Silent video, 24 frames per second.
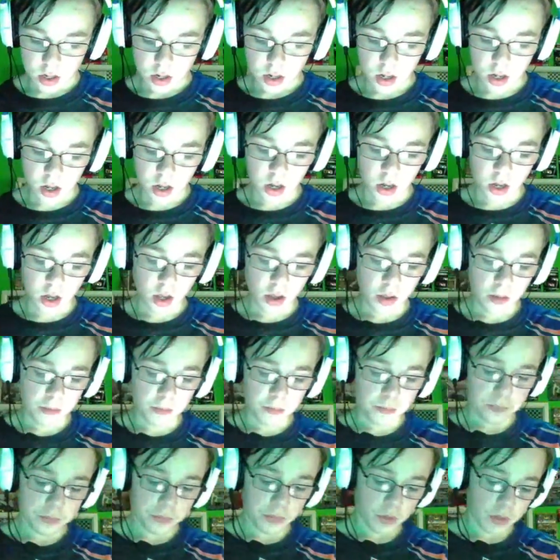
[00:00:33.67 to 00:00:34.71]

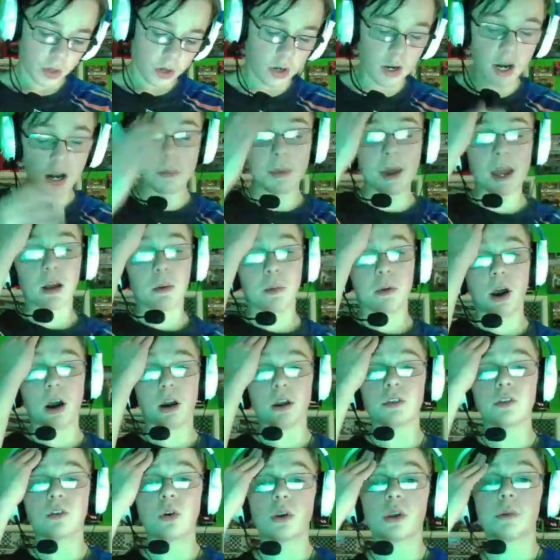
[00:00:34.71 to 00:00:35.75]
Or not a backup car.
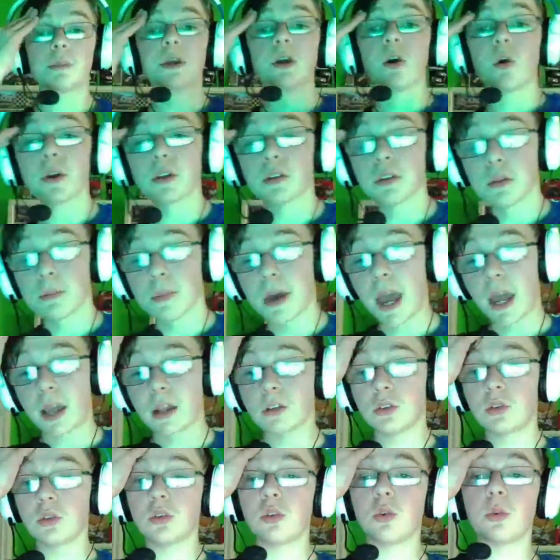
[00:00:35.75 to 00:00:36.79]
He's going to be going to the back
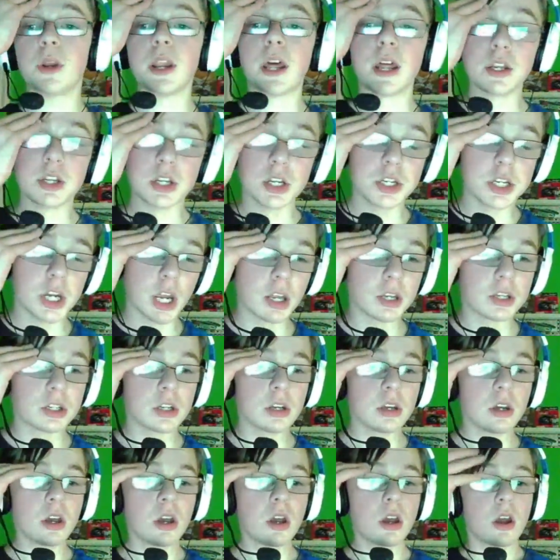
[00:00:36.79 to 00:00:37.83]
due to an engine change.
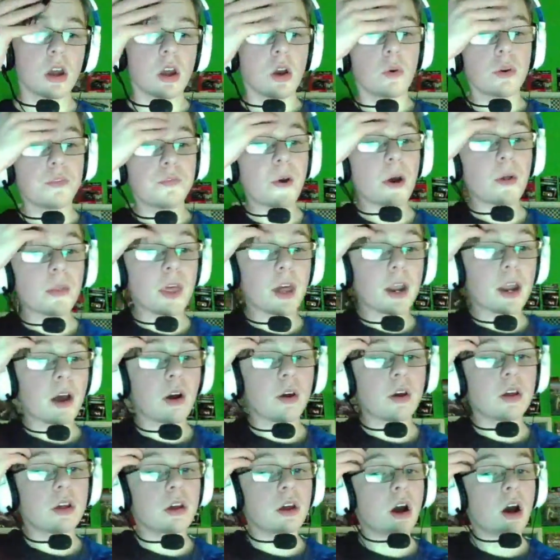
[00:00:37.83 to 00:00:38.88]
We found that out.